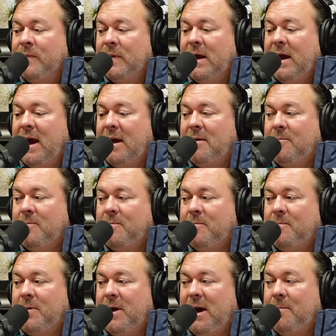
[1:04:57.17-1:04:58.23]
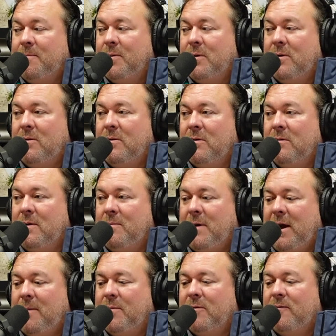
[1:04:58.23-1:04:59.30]
and when
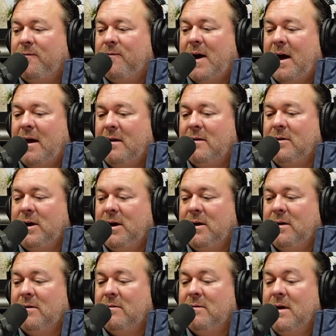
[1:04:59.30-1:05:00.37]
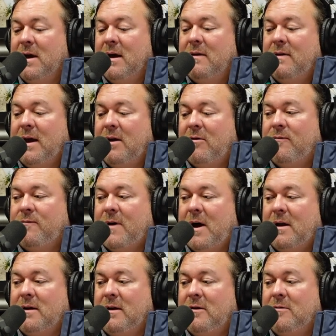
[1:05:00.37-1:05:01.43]
people follow you, they don't
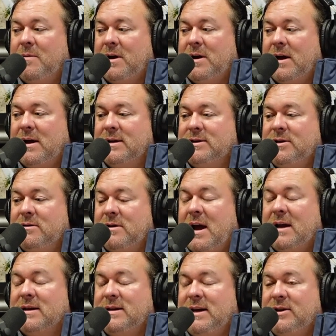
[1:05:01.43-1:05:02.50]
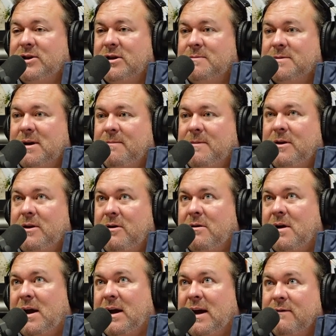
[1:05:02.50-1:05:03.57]
follow you because you're not teaching them something, that you're
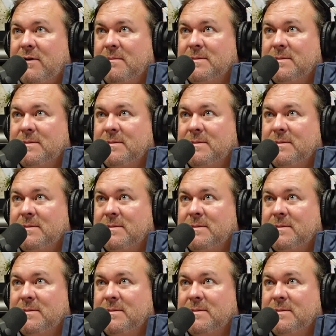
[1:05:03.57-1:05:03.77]
not giving them